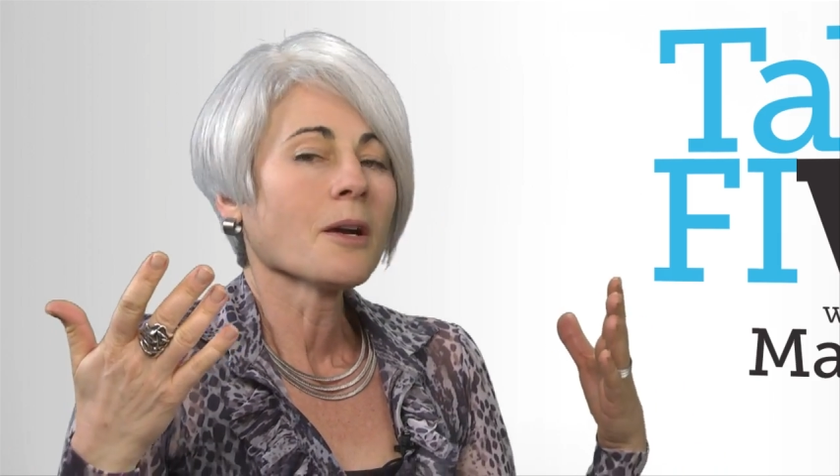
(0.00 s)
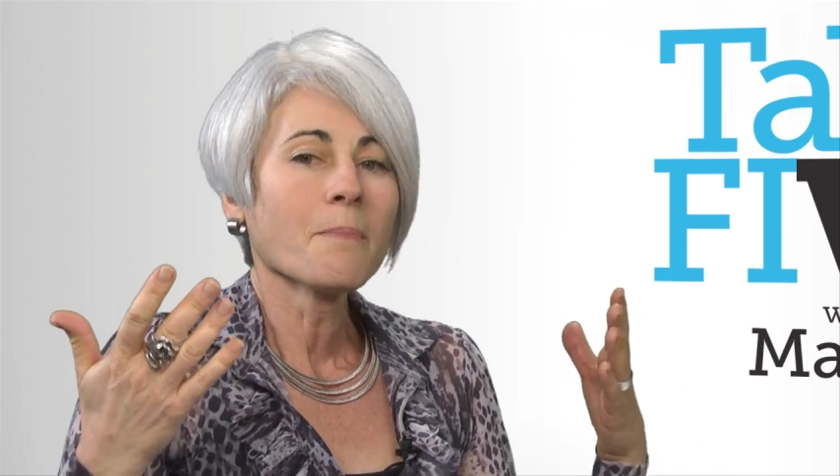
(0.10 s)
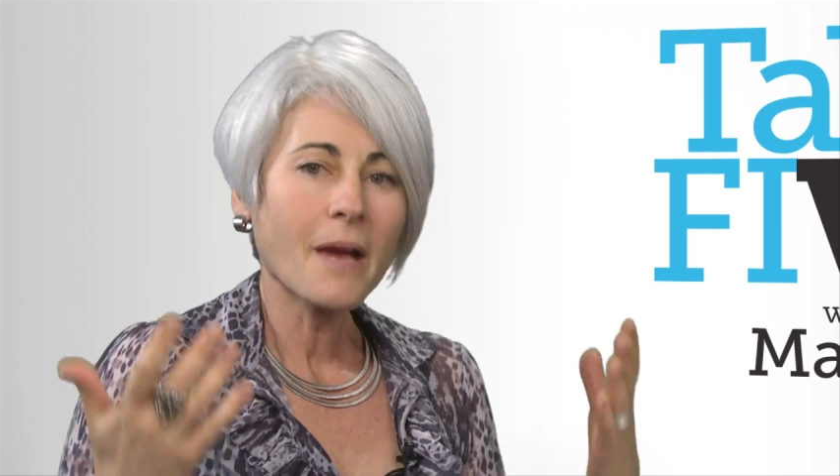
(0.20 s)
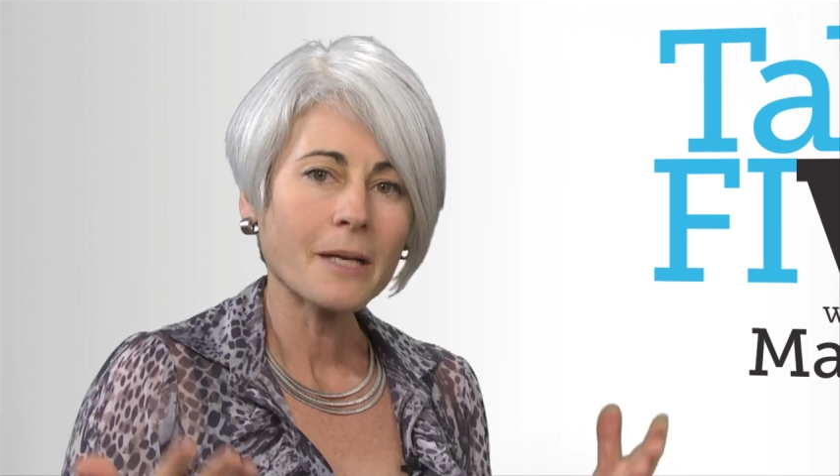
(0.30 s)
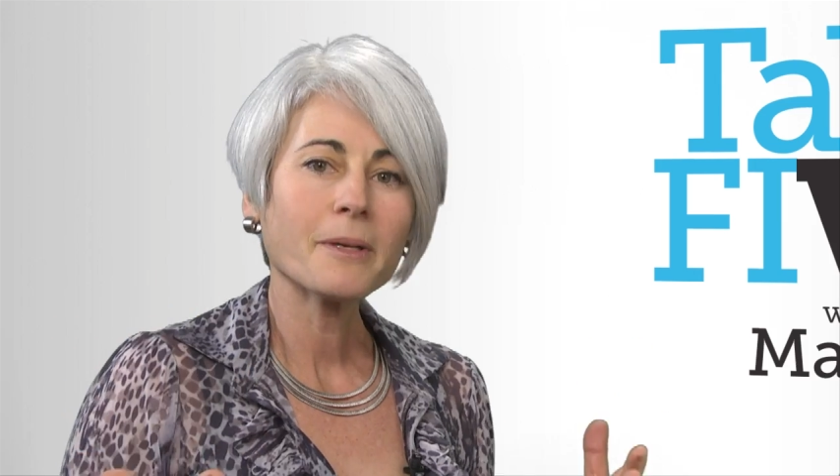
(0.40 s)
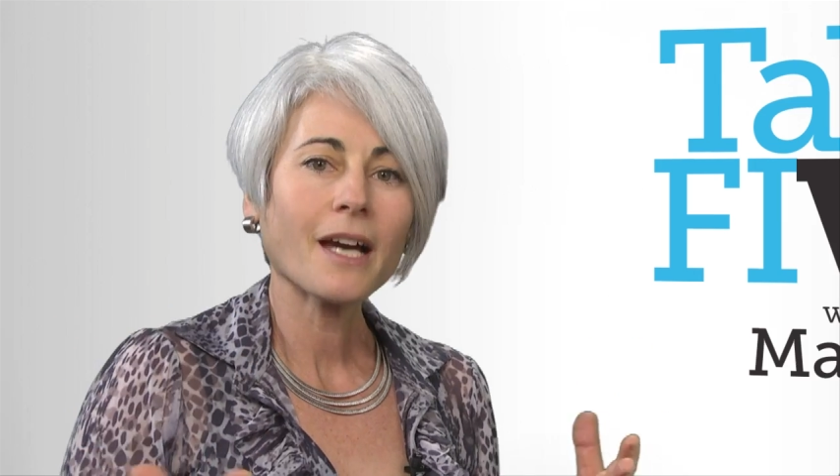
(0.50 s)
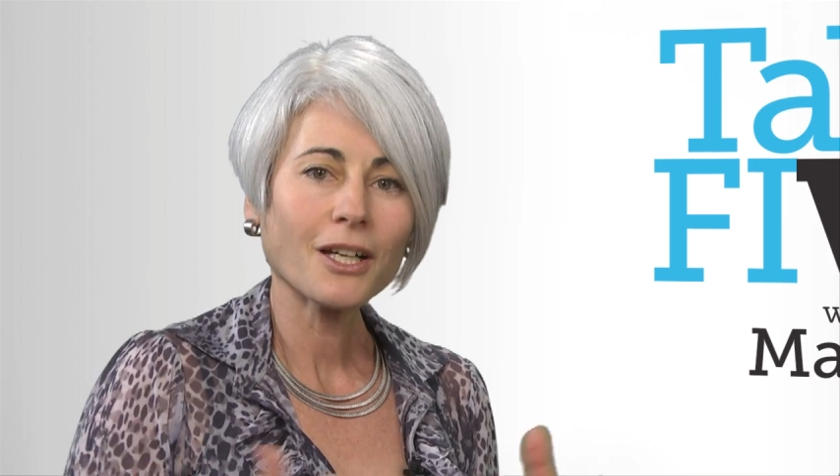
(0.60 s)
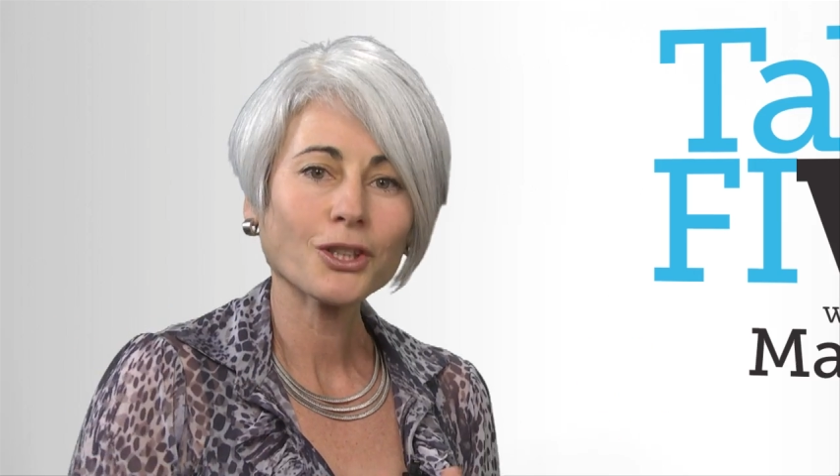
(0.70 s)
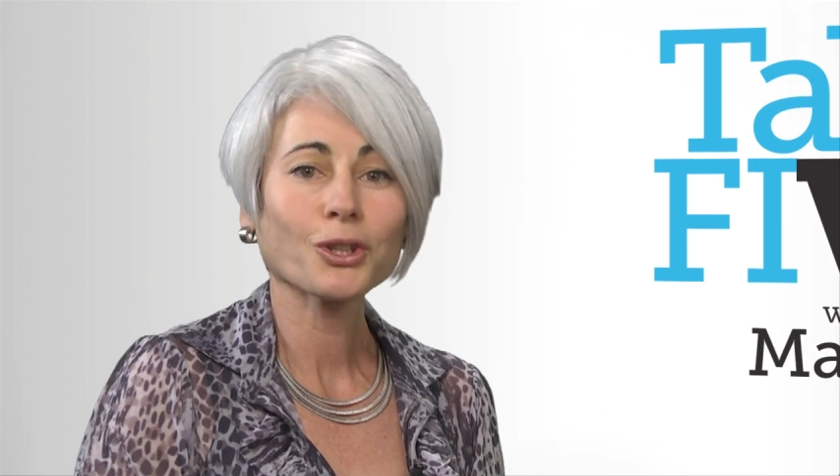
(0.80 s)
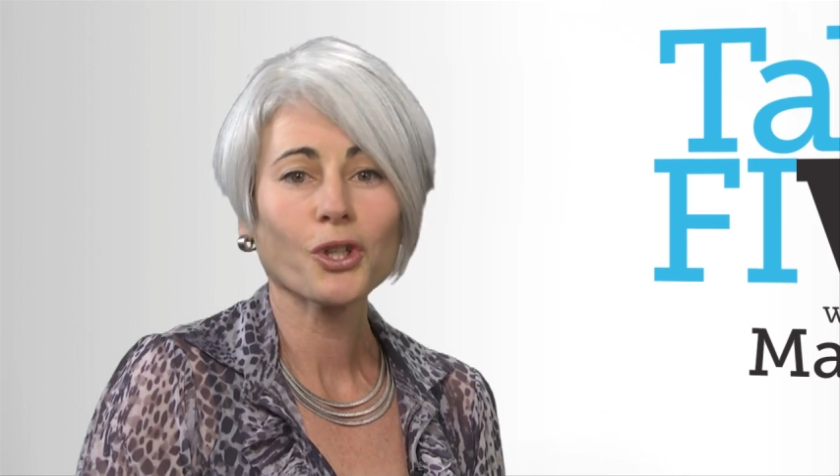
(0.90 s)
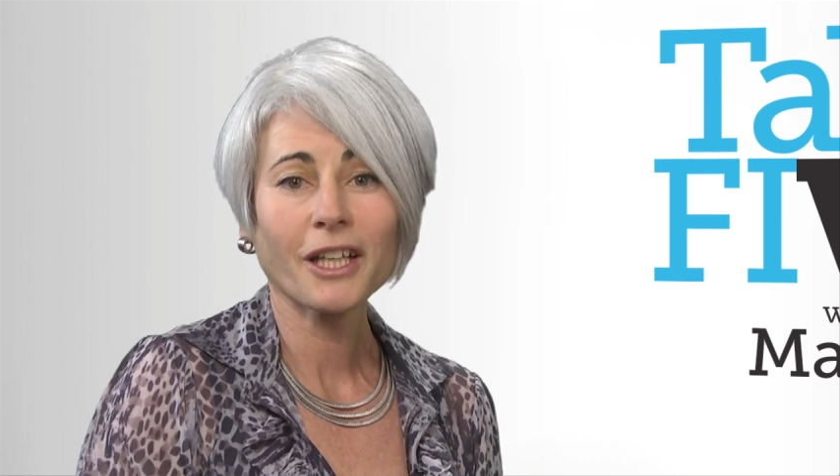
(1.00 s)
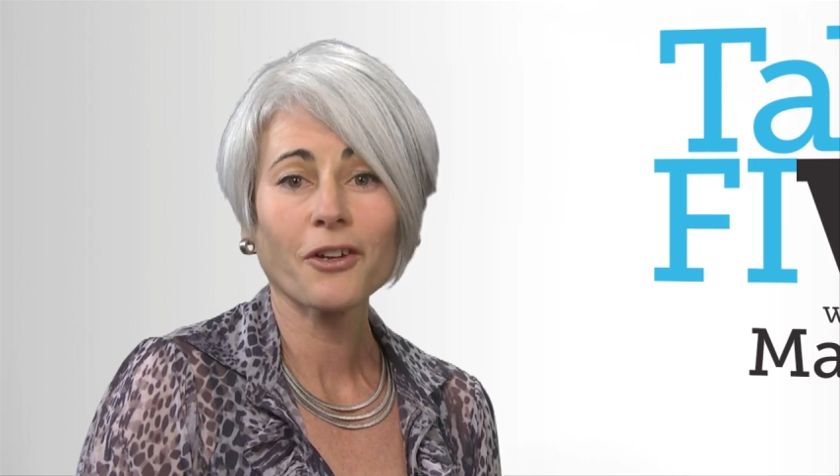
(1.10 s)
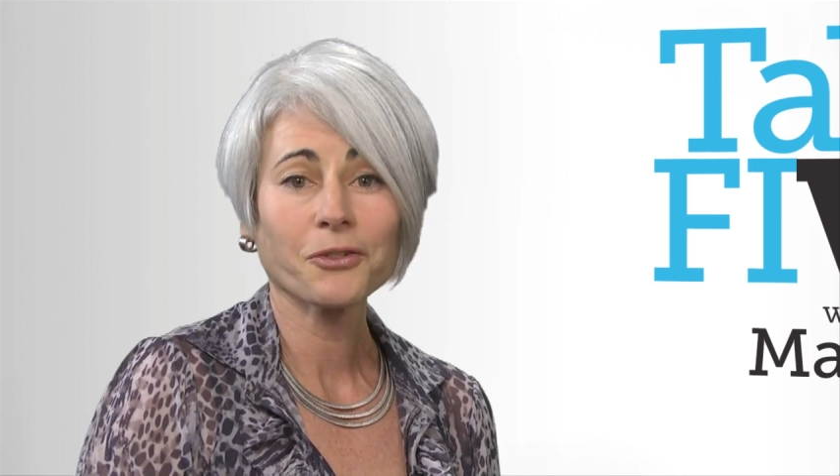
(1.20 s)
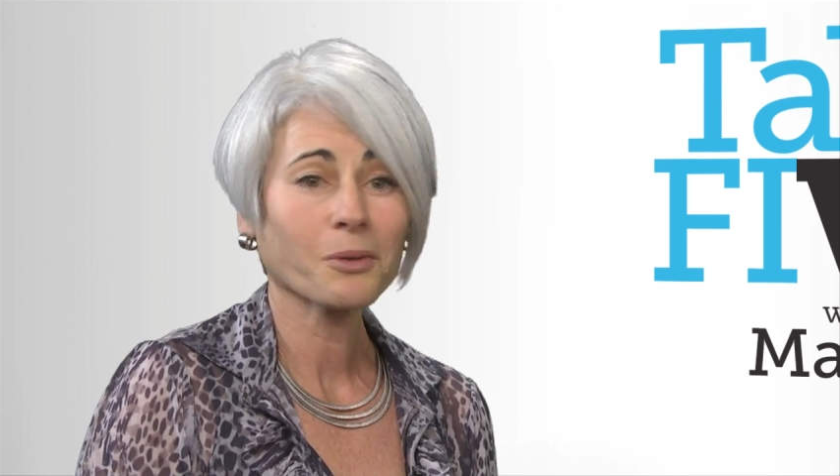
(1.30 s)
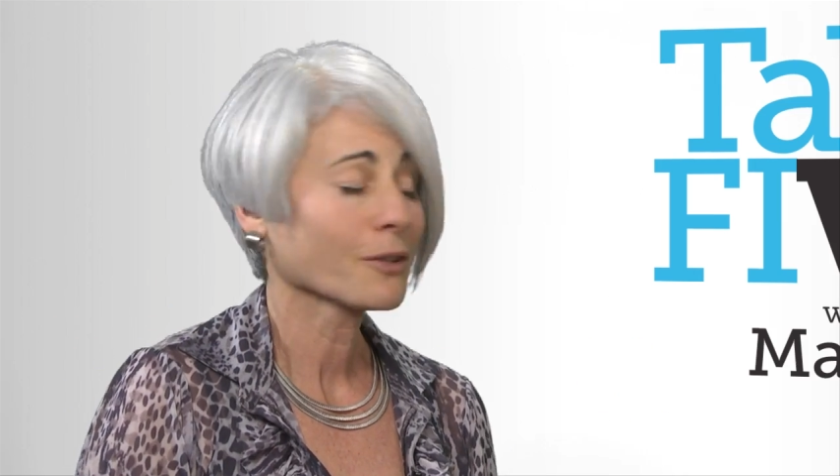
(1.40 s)
maybe I should look
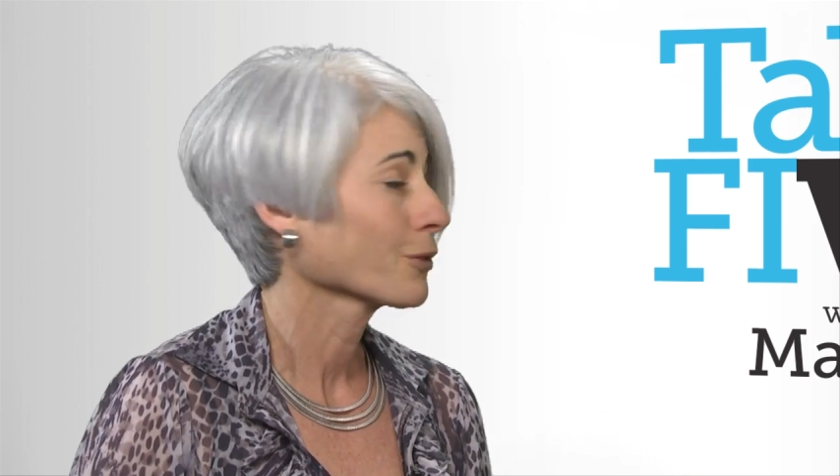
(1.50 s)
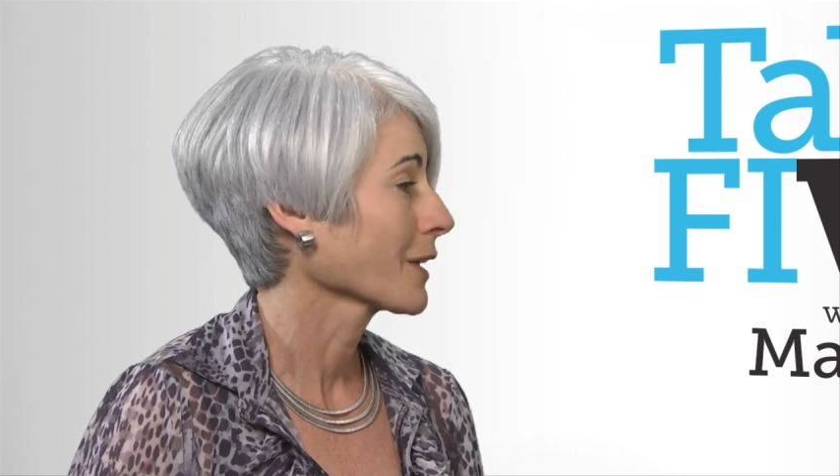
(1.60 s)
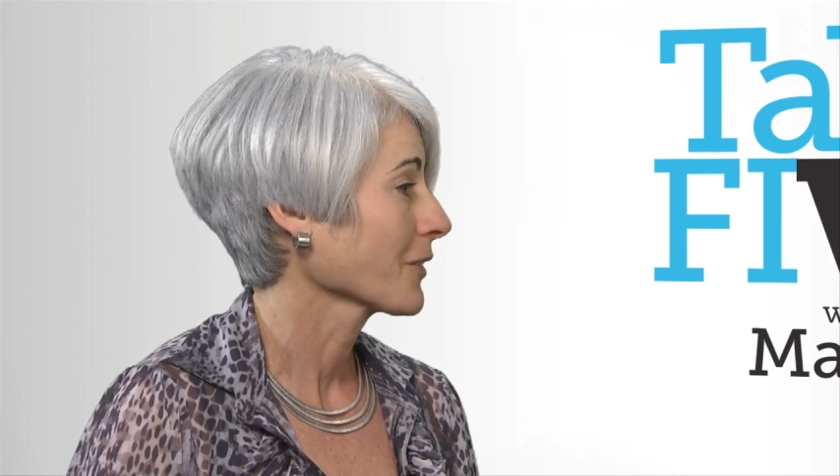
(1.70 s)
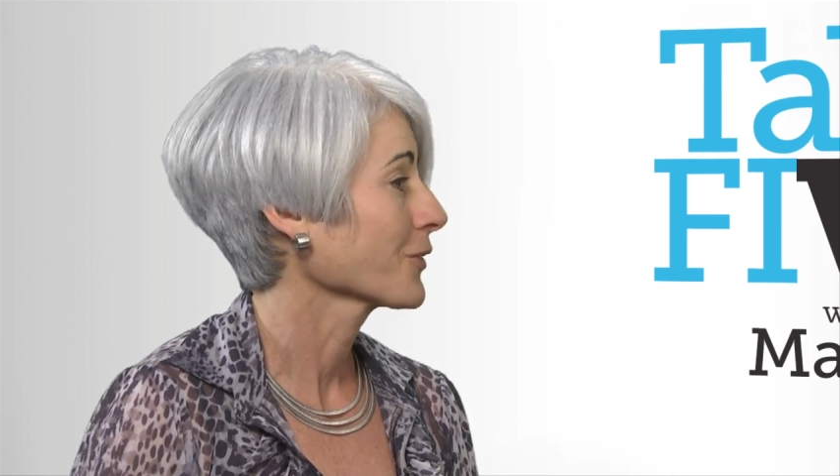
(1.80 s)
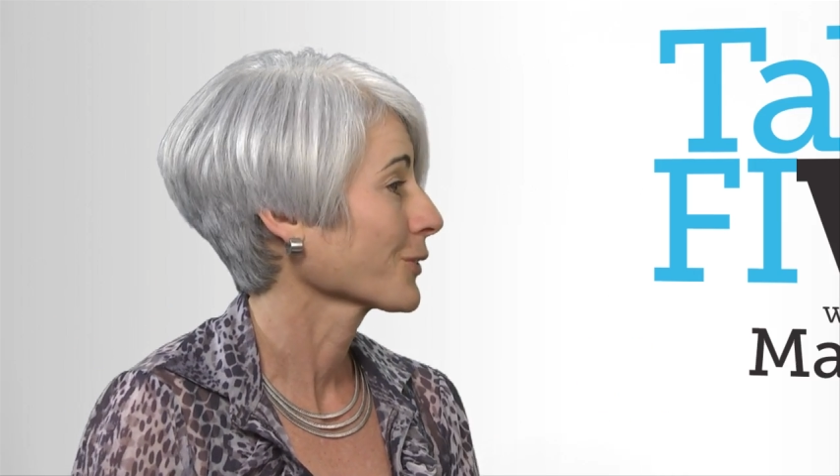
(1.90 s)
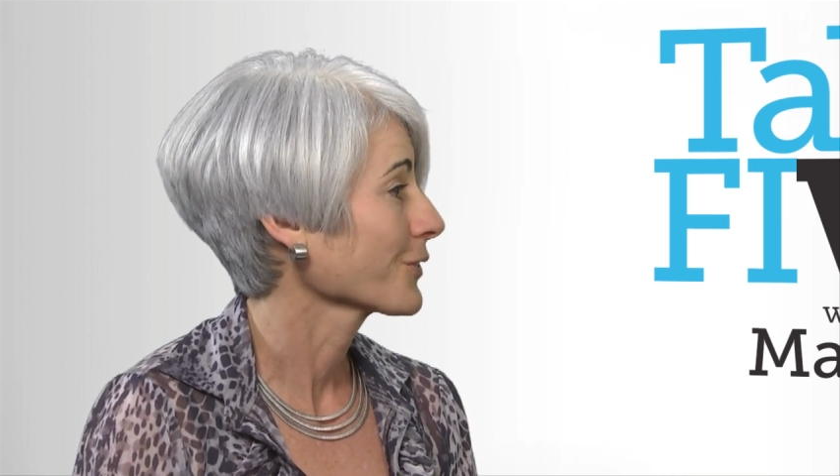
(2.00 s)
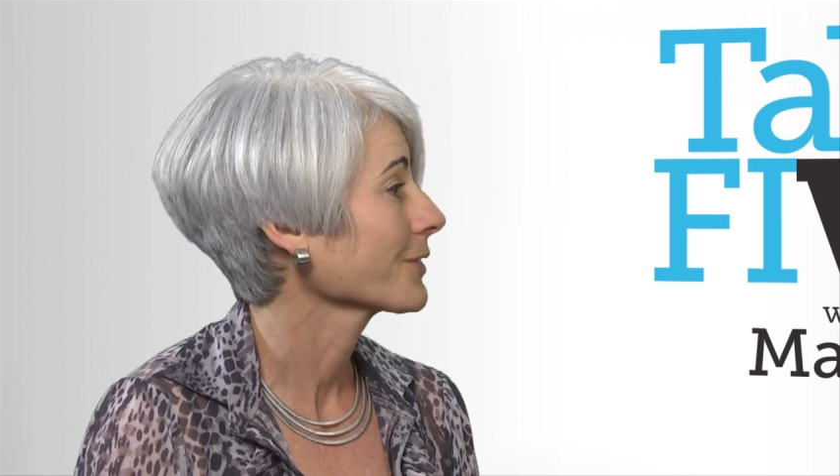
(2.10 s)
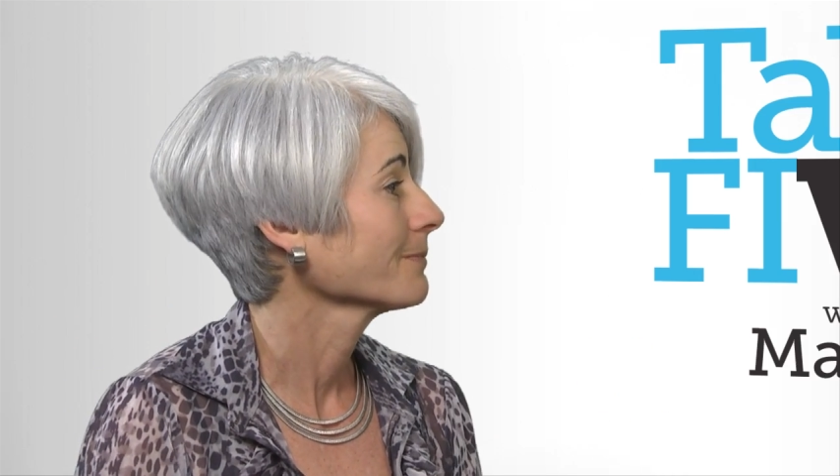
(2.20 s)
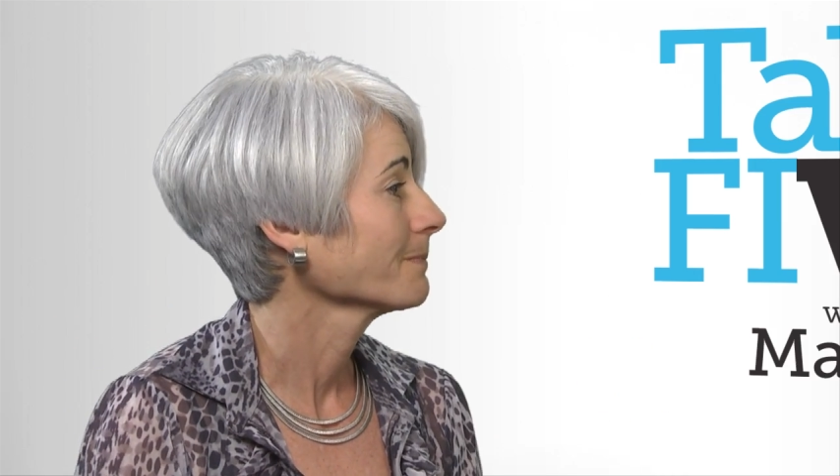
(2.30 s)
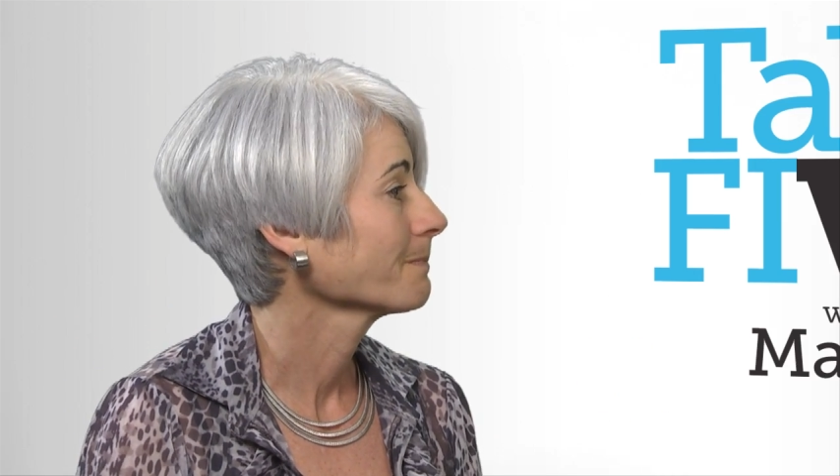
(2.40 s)
elsewhere for answers.